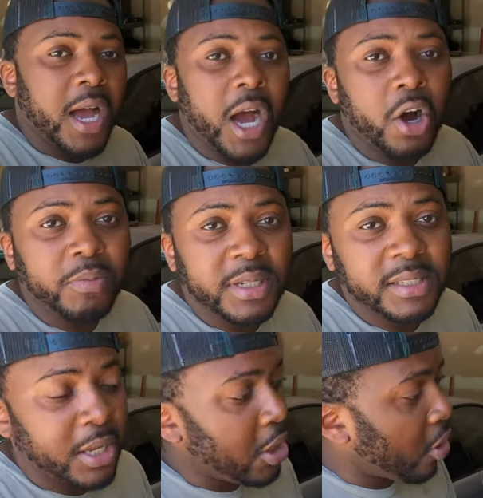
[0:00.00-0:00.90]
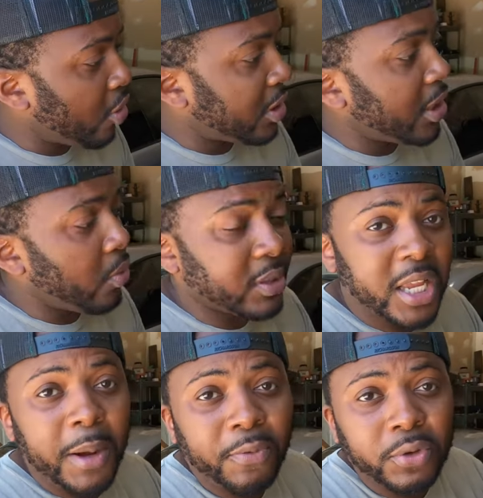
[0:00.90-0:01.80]
I hope this content
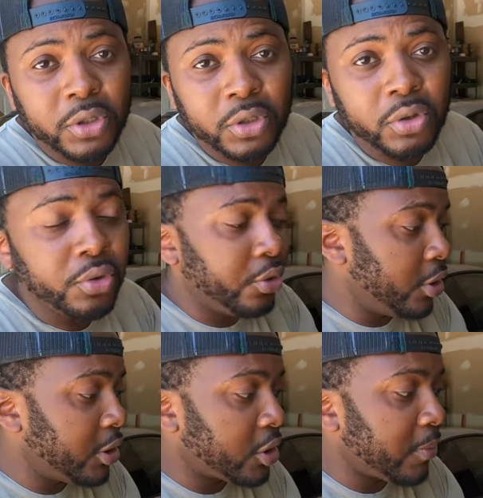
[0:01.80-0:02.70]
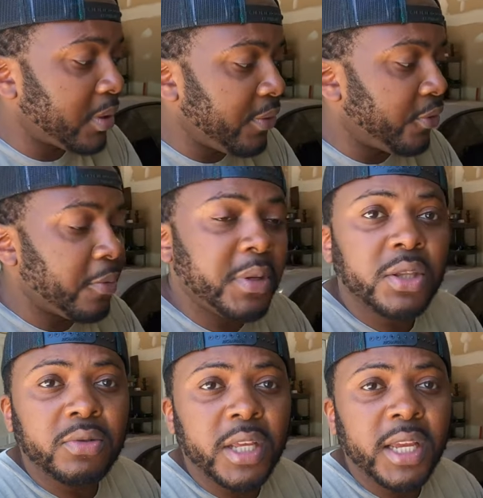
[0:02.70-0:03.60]
was helpful to you. You learned something from me
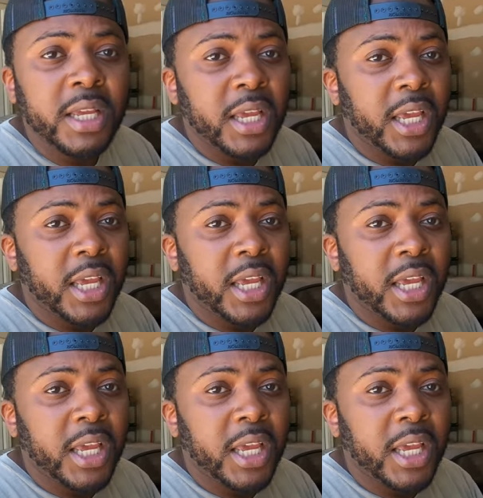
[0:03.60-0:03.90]
today.